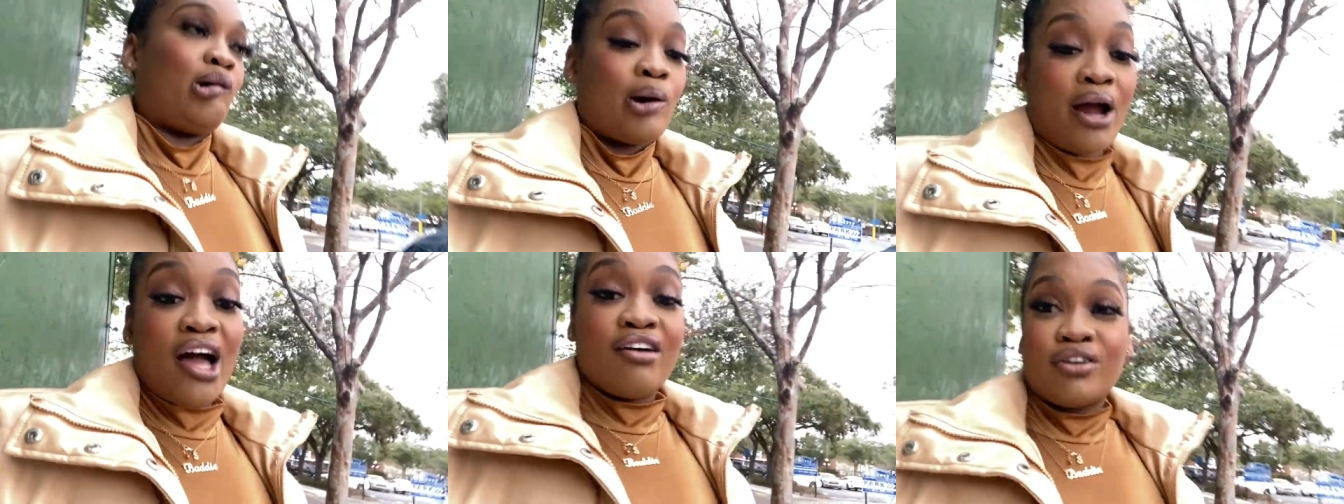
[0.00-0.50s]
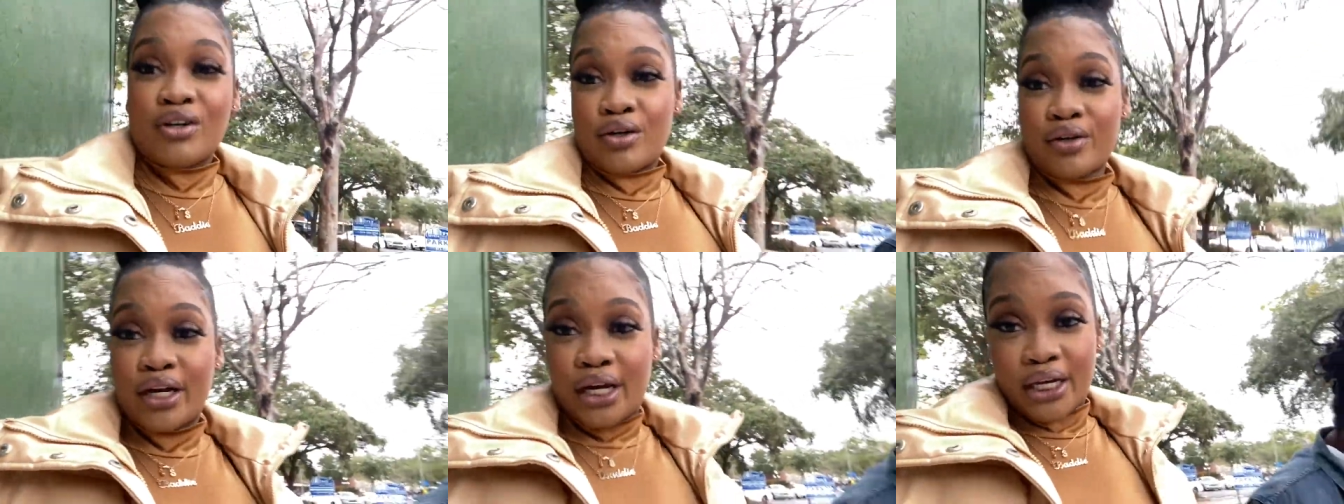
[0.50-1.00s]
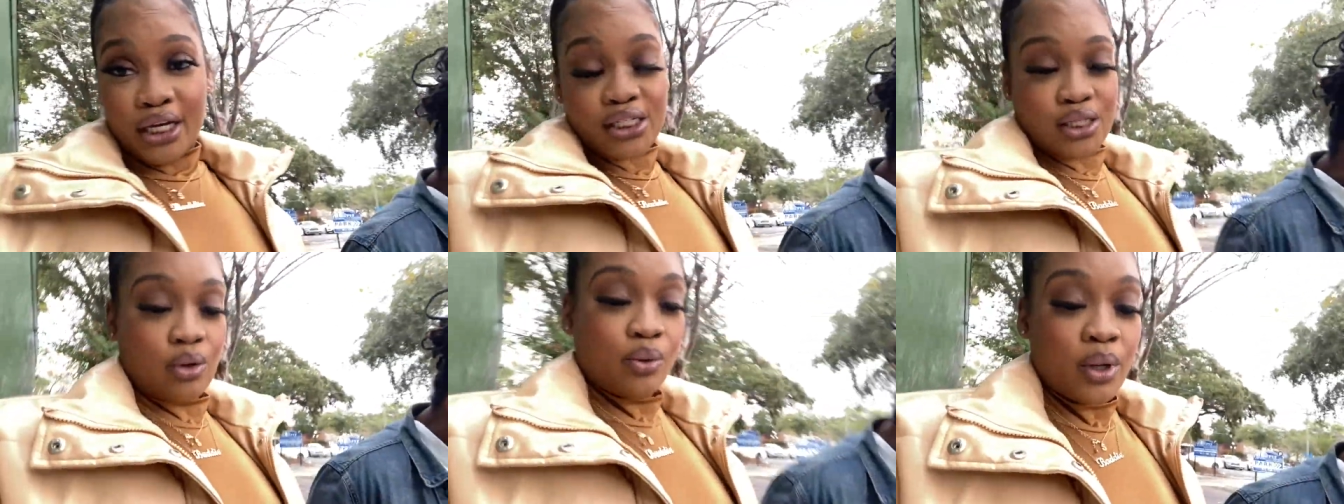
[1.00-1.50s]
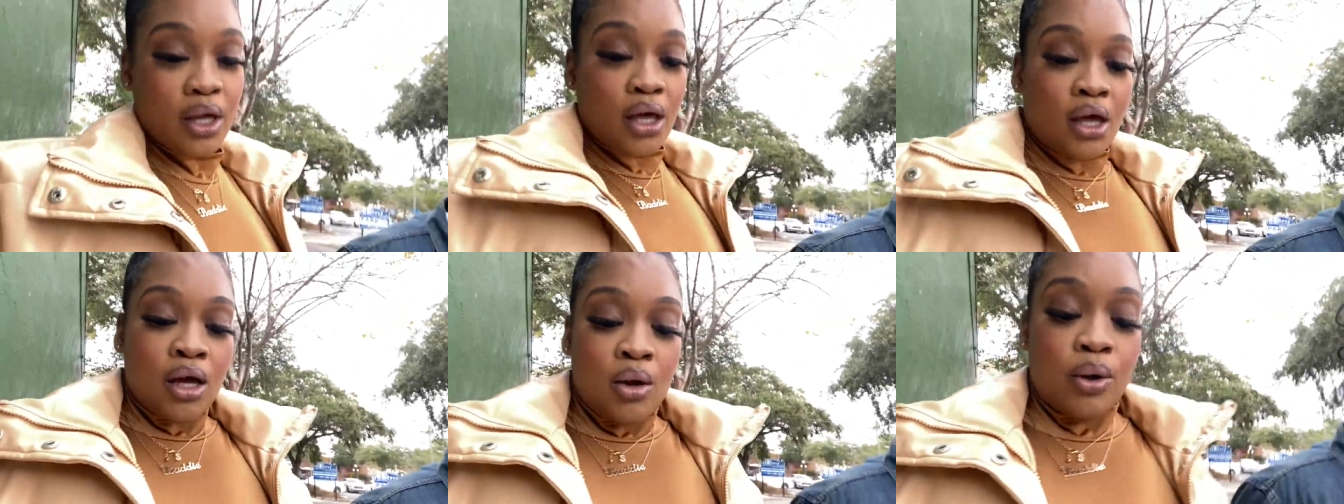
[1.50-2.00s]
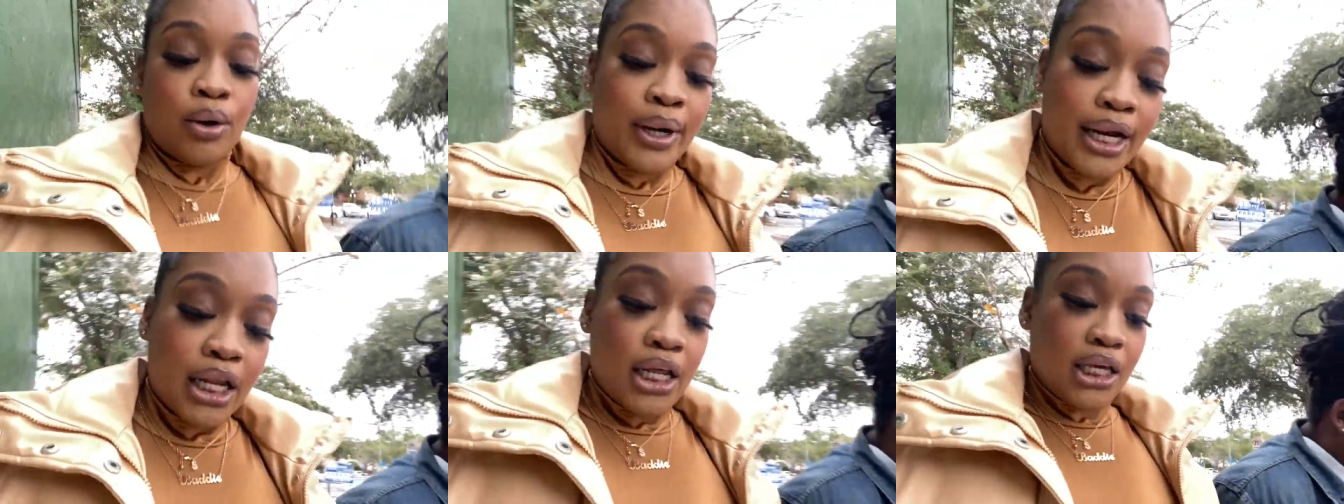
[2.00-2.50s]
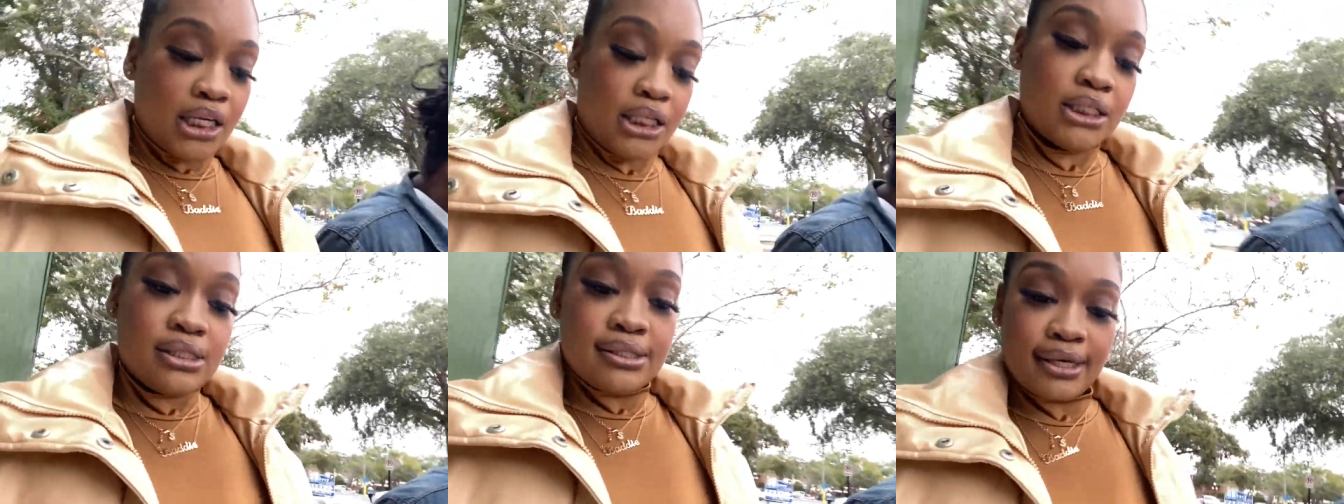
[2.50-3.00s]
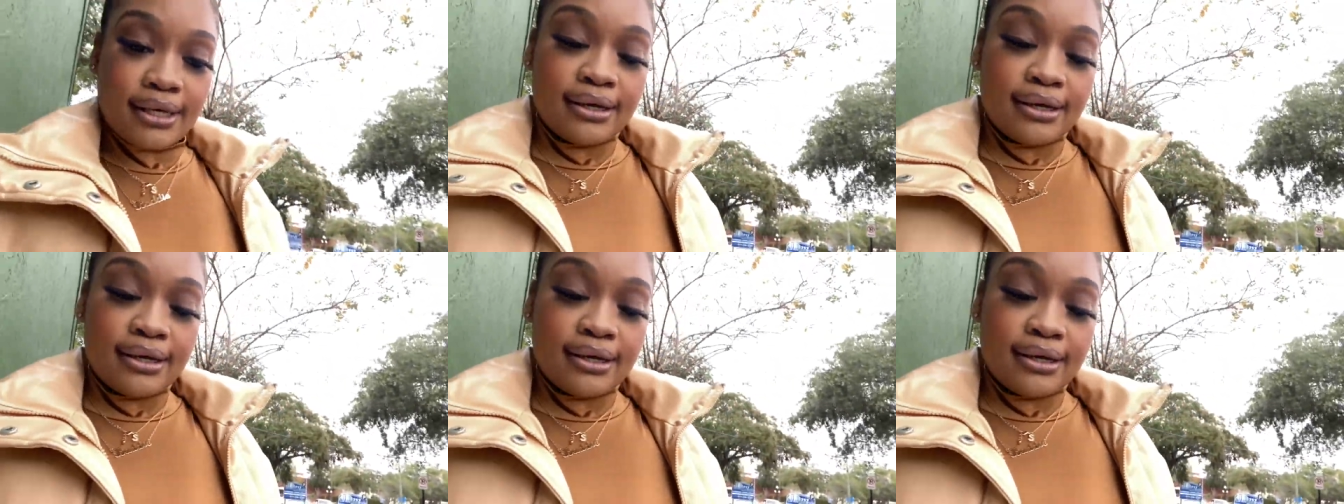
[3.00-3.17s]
or have a hungry headache, so we're ready to eat.